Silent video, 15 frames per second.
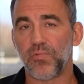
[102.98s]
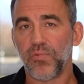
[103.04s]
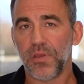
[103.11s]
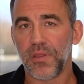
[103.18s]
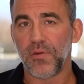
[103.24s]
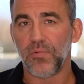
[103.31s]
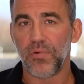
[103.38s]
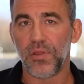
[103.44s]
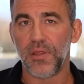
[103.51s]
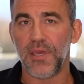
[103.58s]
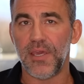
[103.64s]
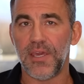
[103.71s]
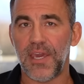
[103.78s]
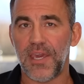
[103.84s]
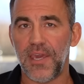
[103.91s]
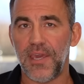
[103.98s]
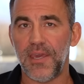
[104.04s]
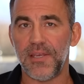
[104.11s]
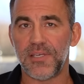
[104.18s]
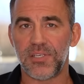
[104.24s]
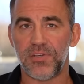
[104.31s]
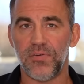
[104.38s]
really, really
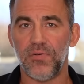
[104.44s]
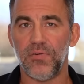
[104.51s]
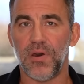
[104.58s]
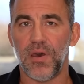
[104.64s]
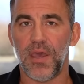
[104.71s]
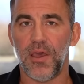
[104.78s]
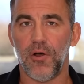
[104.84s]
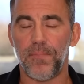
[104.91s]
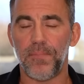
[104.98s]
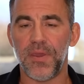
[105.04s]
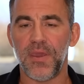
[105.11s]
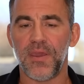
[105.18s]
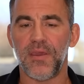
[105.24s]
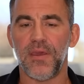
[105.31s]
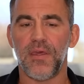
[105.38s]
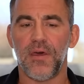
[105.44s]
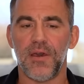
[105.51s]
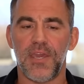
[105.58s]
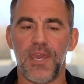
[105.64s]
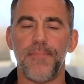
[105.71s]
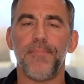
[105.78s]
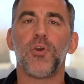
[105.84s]
key to helping
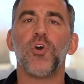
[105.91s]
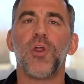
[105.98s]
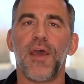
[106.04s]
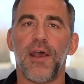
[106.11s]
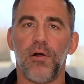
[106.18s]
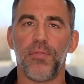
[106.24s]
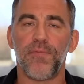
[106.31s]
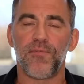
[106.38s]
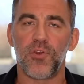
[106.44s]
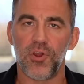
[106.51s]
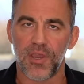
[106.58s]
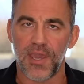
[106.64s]
keep good health for your